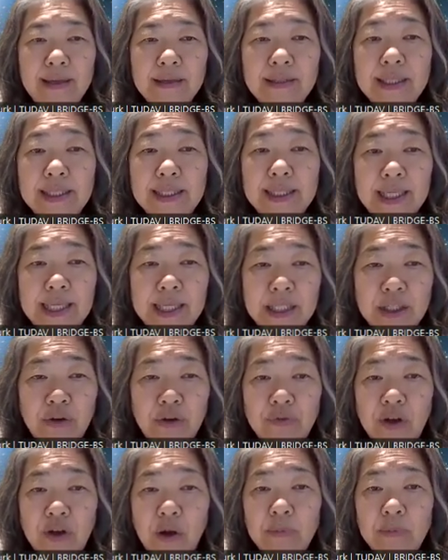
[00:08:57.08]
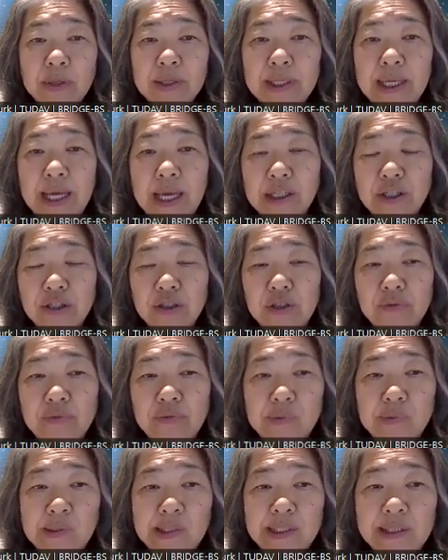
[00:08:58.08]
there's a need of communication of
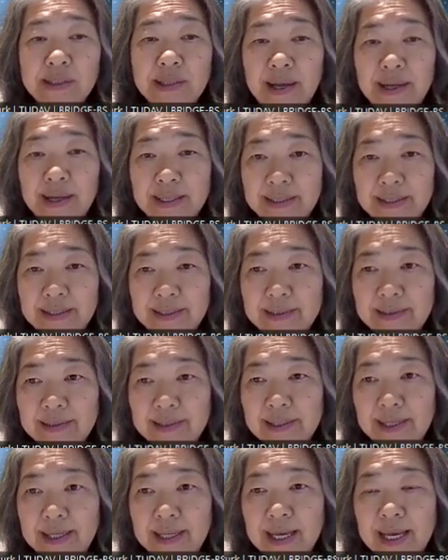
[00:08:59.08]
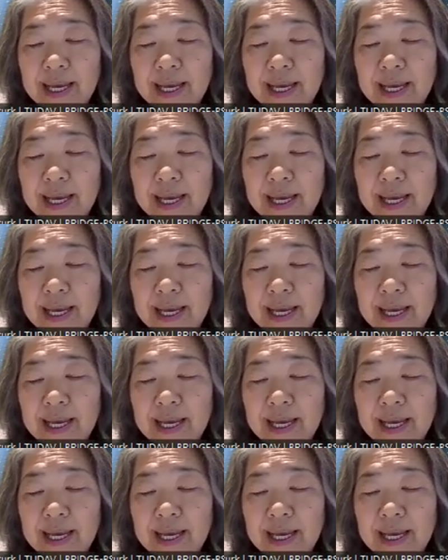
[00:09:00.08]
marine science.